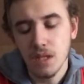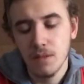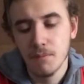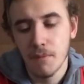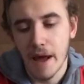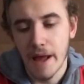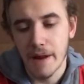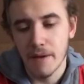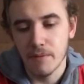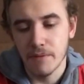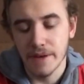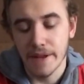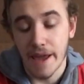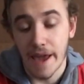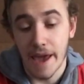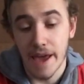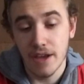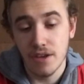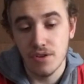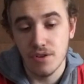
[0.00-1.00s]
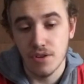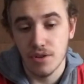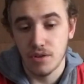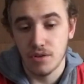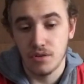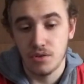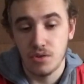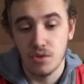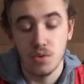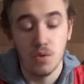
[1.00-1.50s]
my
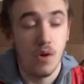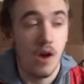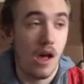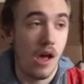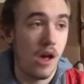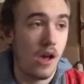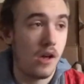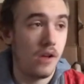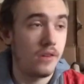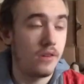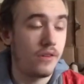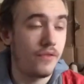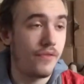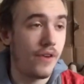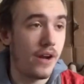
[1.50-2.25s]
reaction to the